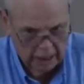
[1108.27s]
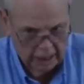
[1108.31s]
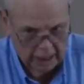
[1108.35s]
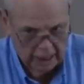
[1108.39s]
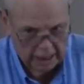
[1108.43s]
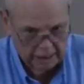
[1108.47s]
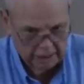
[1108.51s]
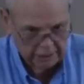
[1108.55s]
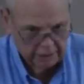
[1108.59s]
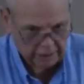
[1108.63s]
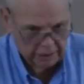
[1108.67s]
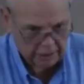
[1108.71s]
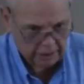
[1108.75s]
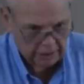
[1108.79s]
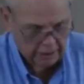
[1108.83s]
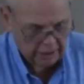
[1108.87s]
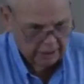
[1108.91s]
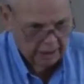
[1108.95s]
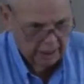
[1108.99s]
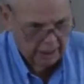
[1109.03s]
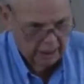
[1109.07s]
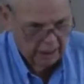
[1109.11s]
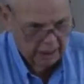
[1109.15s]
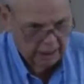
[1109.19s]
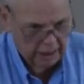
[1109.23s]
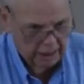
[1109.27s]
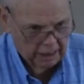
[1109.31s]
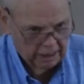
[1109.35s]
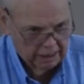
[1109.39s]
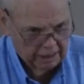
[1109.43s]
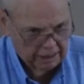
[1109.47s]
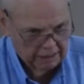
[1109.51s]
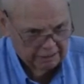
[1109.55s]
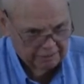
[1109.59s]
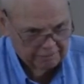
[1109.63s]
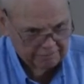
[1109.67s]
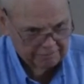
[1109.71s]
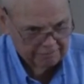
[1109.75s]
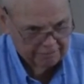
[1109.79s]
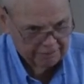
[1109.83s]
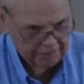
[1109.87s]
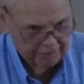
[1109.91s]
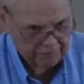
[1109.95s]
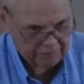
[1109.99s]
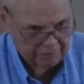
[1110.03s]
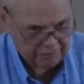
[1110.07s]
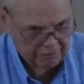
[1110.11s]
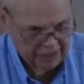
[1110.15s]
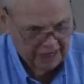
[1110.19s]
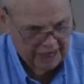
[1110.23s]
and uh, uh,
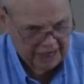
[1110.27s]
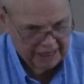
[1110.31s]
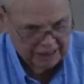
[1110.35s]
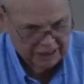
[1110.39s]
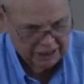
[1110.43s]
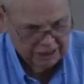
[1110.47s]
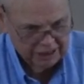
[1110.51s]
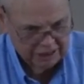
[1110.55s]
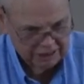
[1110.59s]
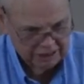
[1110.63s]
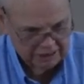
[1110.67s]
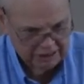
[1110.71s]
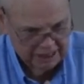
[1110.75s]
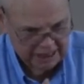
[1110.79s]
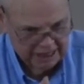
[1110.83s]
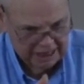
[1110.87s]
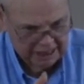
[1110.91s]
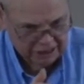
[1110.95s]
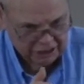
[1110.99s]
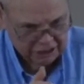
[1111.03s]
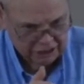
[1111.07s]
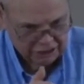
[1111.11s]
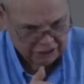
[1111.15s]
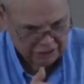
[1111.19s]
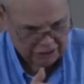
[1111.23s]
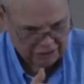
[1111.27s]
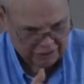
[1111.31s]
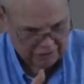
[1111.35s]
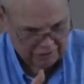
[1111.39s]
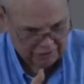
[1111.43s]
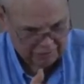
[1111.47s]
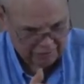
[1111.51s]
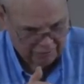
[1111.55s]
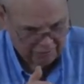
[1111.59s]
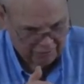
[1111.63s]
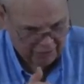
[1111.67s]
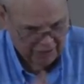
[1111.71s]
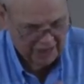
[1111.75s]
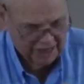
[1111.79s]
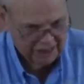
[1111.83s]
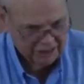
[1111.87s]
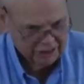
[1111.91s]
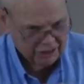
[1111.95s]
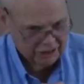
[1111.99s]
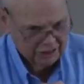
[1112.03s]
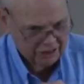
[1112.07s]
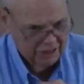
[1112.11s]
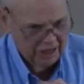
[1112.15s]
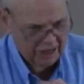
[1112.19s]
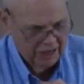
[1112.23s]
that's that's that's
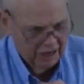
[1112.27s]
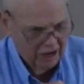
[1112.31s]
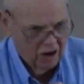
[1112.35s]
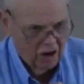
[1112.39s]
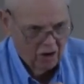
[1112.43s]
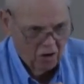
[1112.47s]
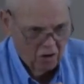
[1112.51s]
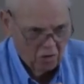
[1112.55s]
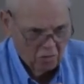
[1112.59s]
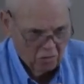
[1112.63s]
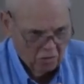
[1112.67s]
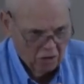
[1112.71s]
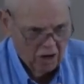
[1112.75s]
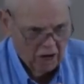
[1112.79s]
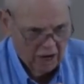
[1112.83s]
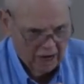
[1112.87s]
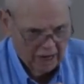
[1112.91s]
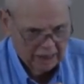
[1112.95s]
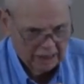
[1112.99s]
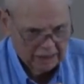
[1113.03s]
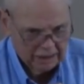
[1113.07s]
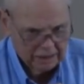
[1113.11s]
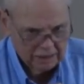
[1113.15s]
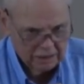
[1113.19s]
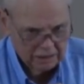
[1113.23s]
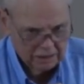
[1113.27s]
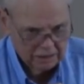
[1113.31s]
all right.